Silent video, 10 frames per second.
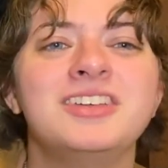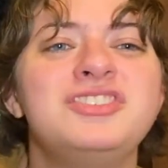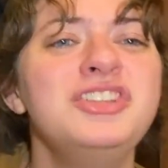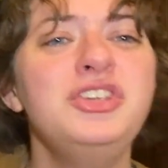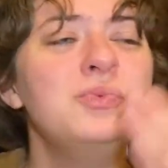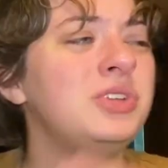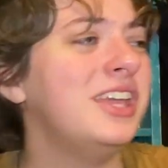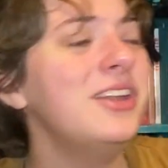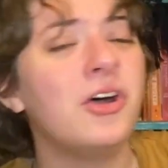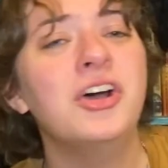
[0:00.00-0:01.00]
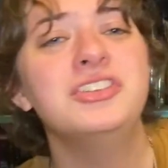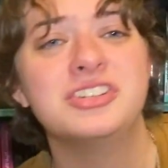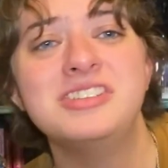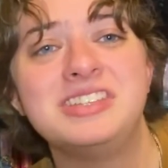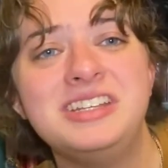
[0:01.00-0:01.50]
didn't you get on
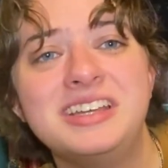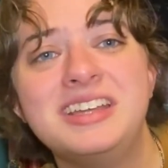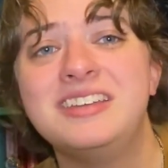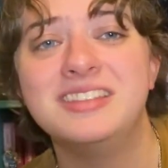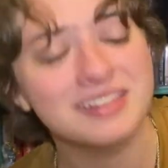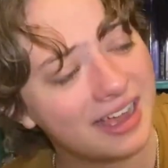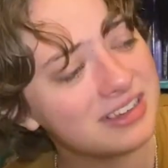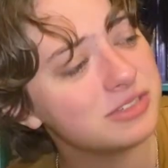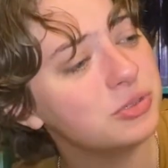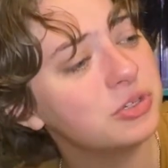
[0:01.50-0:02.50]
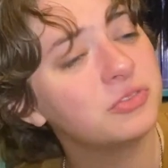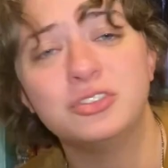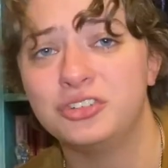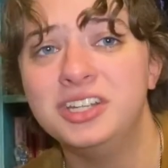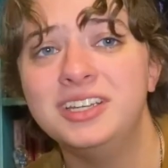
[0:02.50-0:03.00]
Christina in the last book for
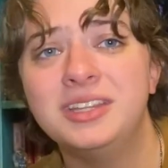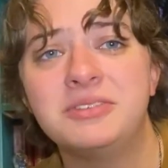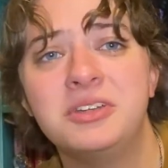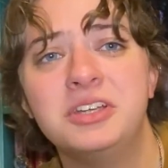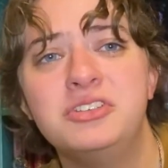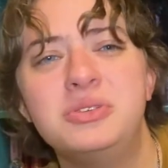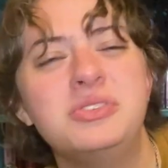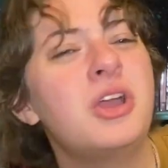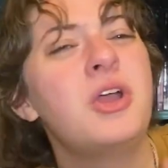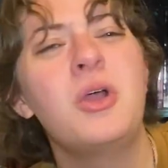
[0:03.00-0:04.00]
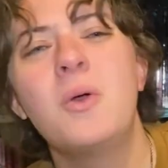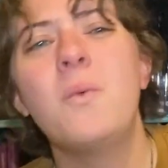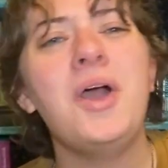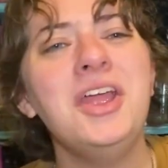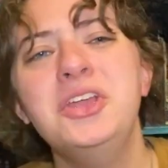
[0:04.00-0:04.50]
drinking that fairy juice?
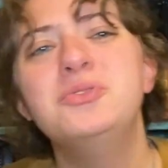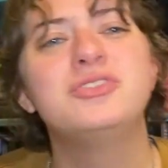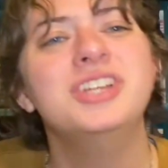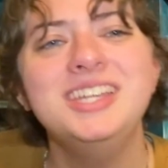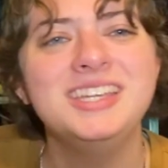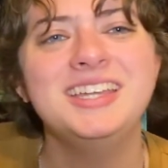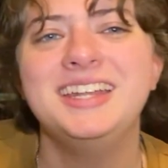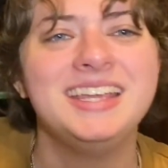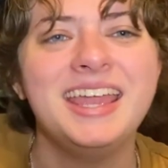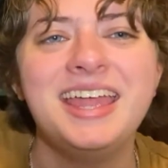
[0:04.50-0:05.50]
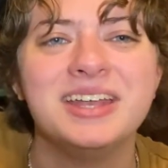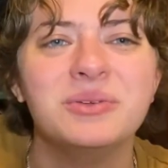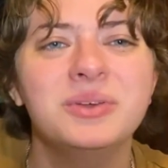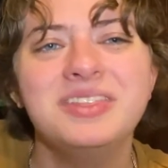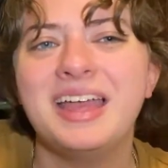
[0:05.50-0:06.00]
Why are you drinking it
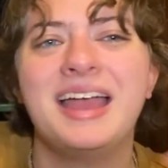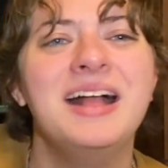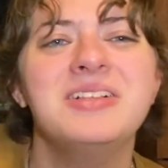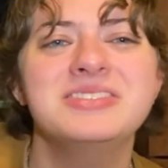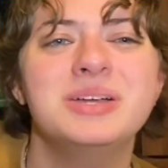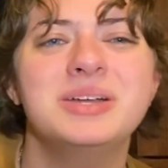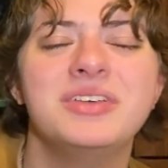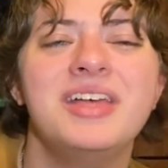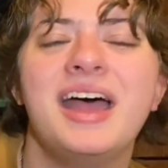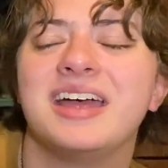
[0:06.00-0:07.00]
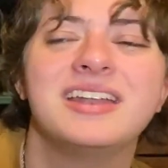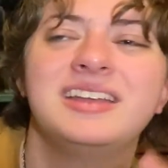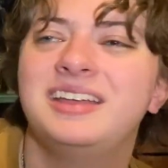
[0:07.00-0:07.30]
again? What the hell is up with that?